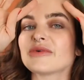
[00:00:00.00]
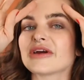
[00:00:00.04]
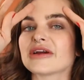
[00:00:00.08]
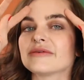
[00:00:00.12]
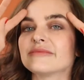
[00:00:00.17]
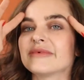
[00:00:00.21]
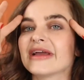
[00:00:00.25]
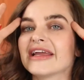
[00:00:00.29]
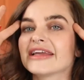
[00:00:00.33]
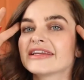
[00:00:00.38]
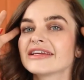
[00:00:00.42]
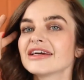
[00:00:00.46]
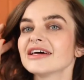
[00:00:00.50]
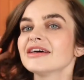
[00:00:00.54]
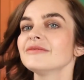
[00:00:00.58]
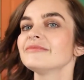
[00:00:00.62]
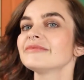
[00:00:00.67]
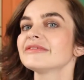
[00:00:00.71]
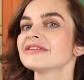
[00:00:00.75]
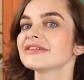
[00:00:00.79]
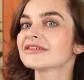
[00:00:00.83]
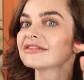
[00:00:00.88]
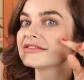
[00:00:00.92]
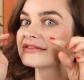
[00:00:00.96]
wearing
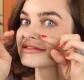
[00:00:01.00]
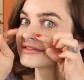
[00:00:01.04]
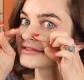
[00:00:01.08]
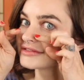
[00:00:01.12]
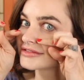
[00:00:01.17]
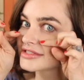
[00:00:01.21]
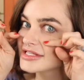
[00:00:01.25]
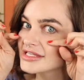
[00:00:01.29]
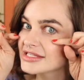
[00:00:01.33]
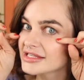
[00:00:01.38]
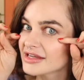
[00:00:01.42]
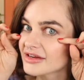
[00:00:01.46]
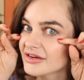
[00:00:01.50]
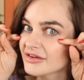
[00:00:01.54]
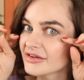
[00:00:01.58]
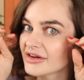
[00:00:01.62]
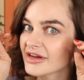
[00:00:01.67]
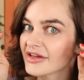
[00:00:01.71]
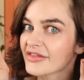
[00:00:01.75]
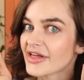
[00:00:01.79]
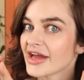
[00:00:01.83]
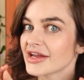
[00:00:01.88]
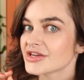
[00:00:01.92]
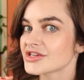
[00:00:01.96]
makeup, so
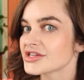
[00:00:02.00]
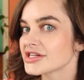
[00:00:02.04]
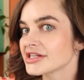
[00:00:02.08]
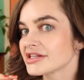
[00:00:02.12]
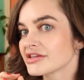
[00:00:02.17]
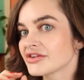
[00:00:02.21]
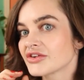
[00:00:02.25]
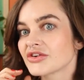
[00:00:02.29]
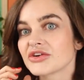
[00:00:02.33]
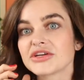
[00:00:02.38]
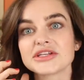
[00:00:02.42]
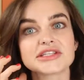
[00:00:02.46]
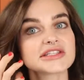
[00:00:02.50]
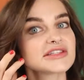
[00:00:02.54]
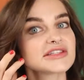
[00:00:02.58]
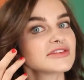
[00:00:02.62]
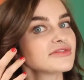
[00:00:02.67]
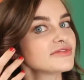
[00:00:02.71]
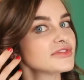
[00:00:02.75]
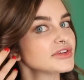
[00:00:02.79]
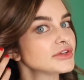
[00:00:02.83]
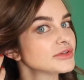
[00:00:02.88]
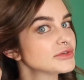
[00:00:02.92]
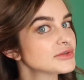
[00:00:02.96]
that should increase the
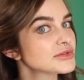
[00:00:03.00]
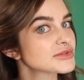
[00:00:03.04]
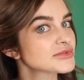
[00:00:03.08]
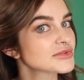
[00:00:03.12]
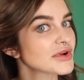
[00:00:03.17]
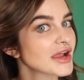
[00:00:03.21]
views,